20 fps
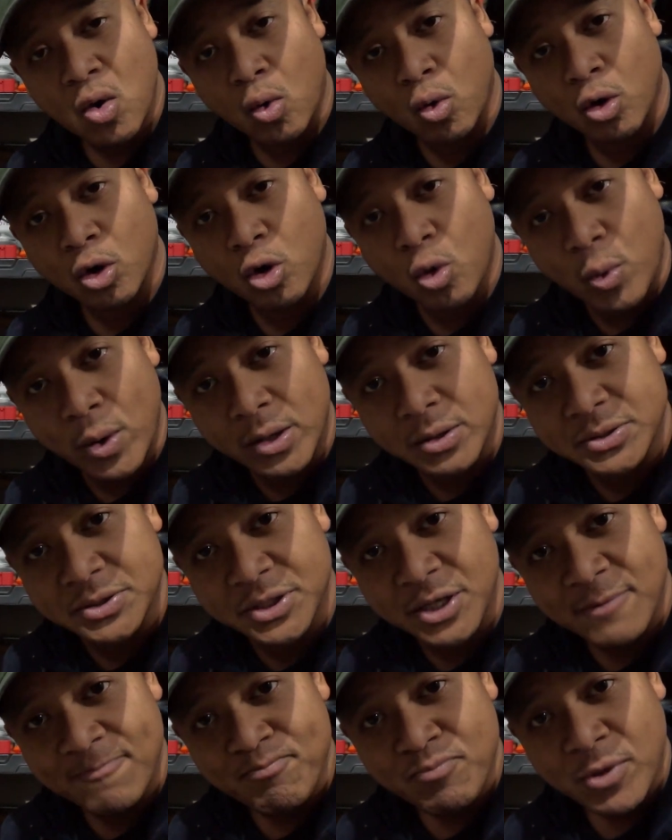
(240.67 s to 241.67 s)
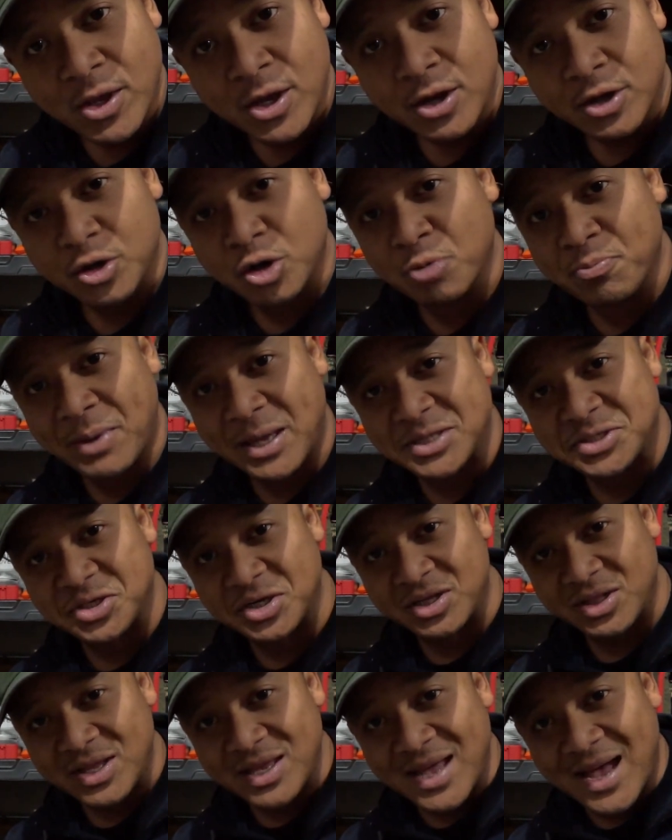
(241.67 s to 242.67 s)
or quilt, you're
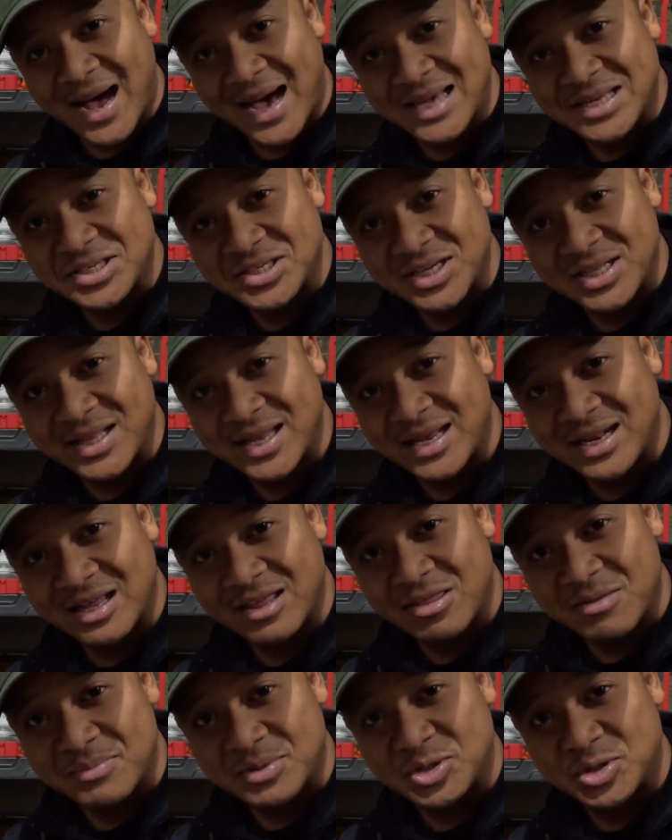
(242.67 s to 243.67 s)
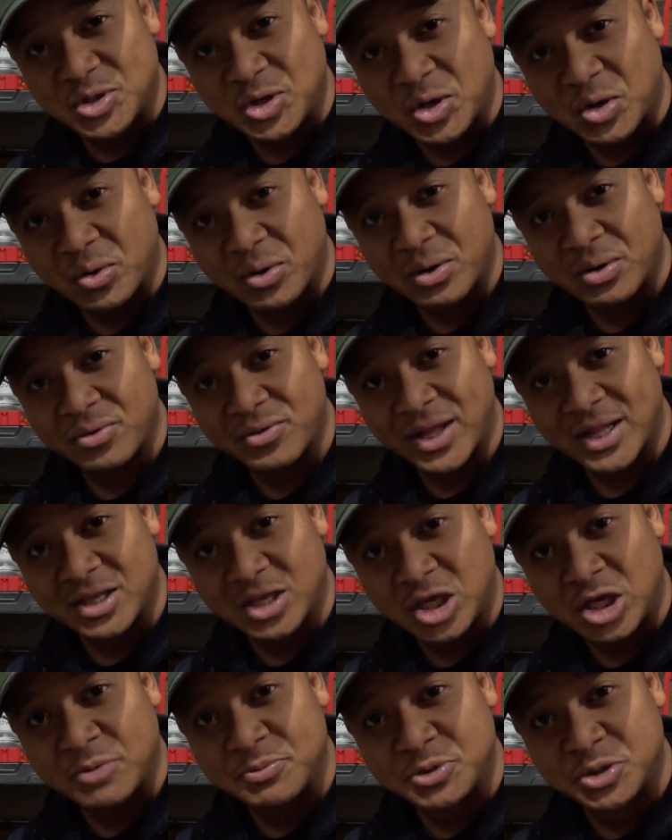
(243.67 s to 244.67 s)
basically isolating the material that
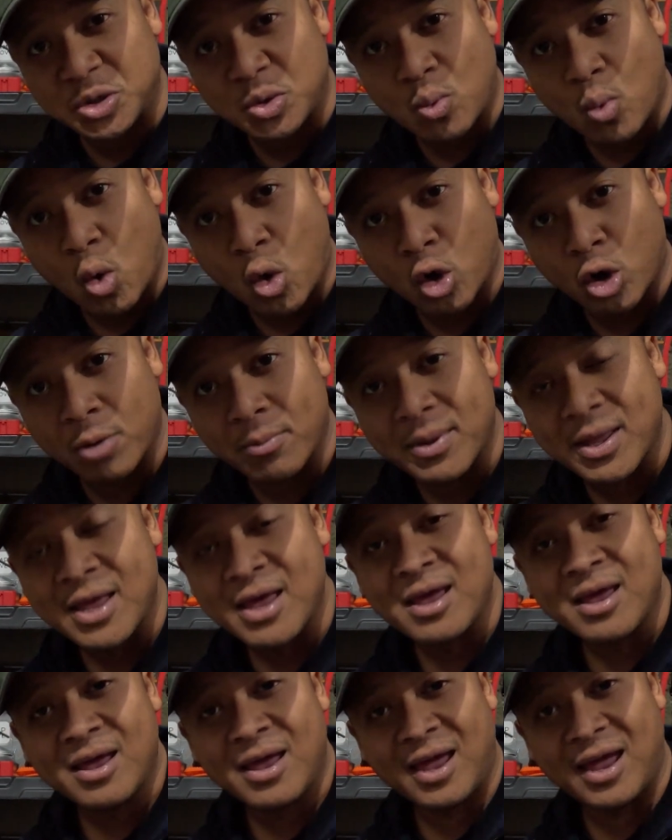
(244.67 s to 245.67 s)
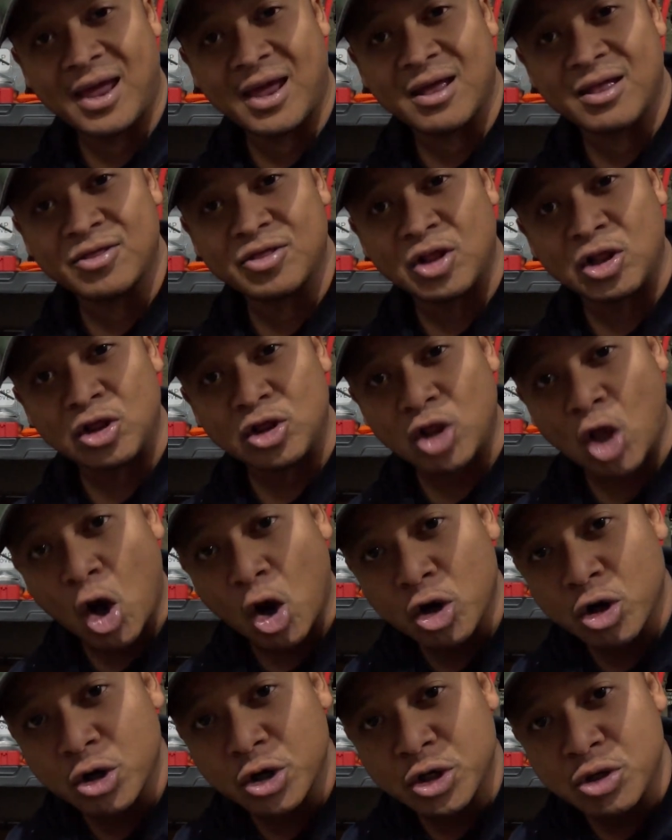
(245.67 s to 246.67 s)
keeps you warm. And the
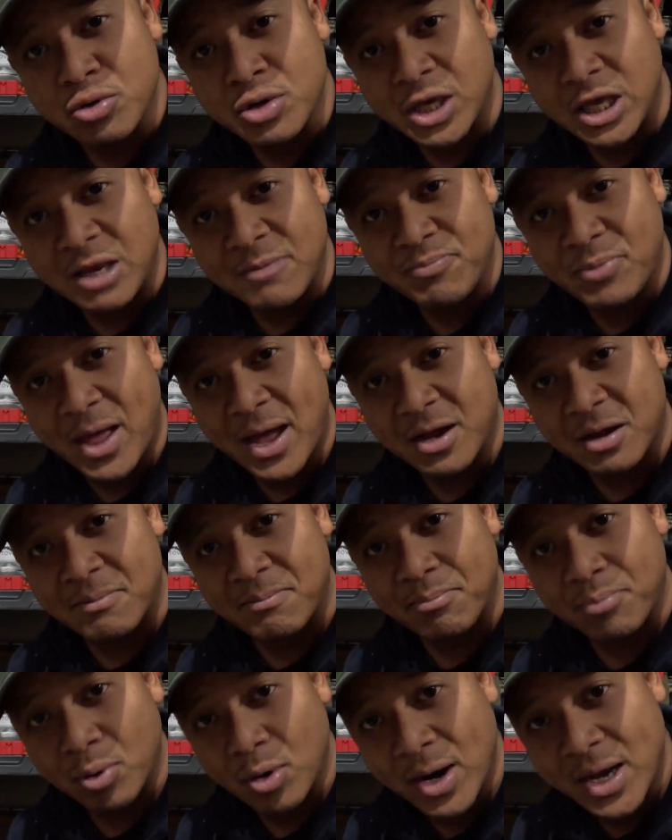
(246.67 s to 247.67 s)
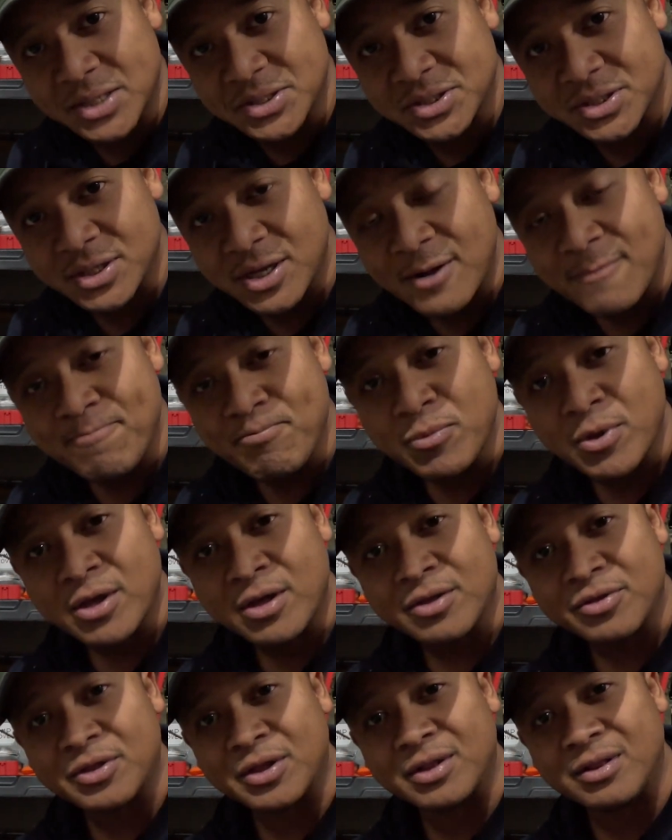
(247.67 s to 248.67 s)
longer you keep that compressed,
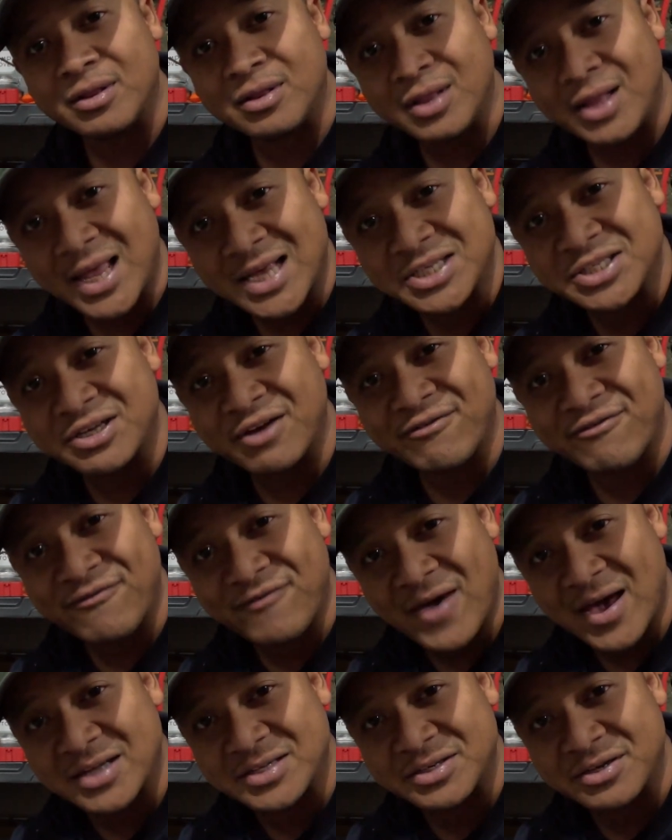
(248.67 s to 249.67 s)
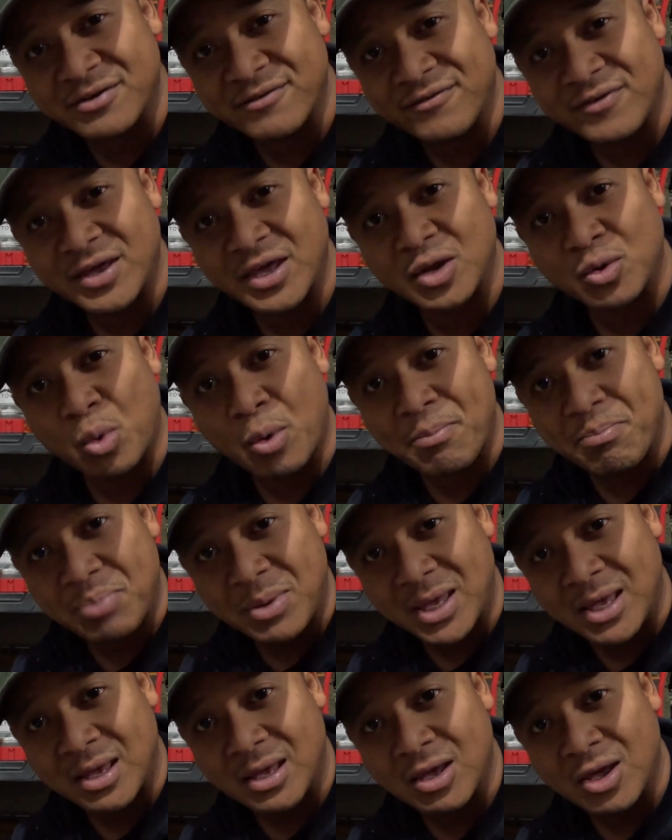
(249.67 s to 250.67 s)
the less effective it will
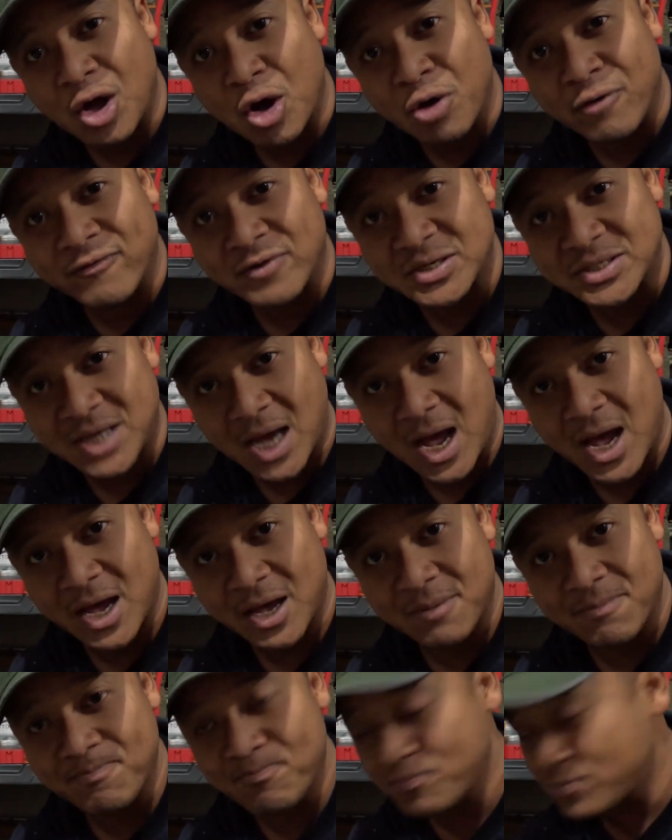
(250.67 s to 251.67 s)
be over time.